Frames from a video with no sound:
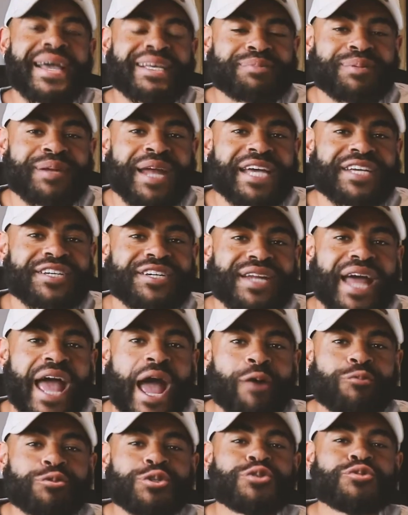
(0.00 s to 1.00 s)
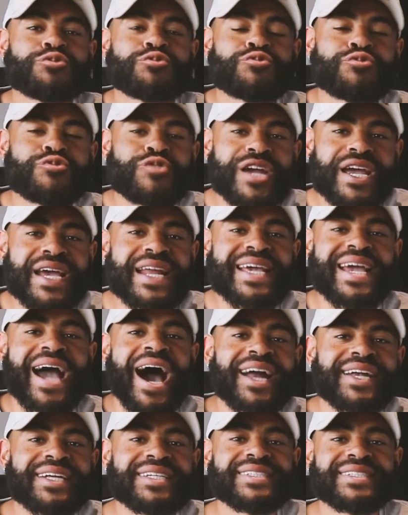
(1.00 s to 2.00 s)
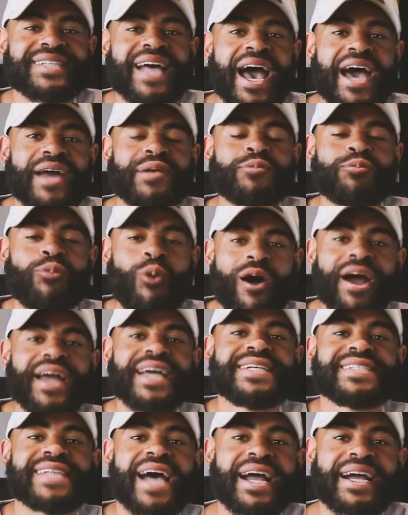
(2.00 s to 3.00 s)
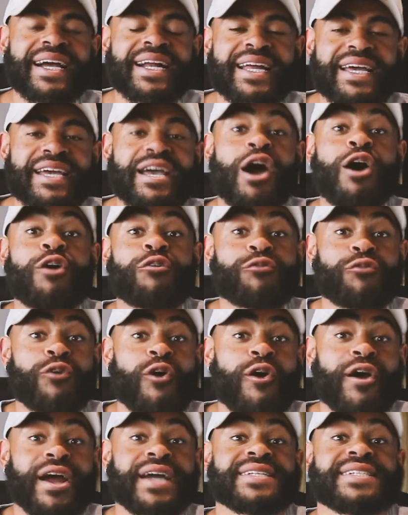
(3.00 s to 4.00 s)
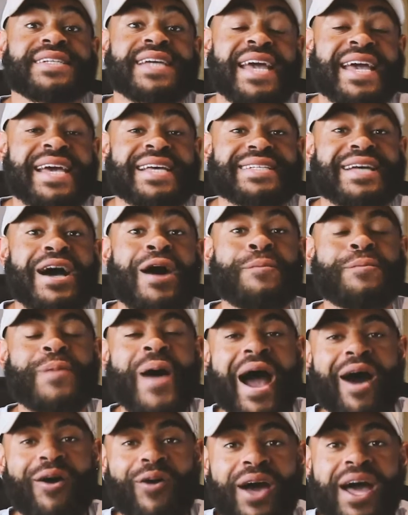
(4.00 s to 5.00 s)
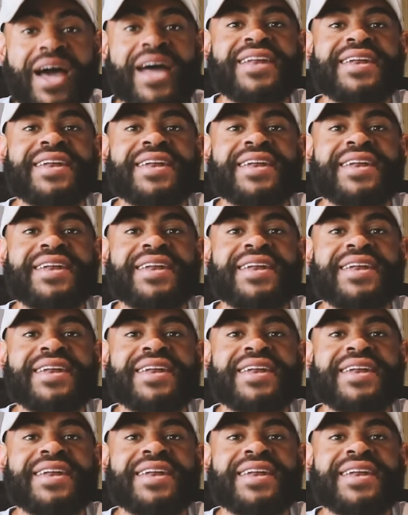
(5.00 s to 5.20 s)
explanation helped you really understand what exactly Forex is about.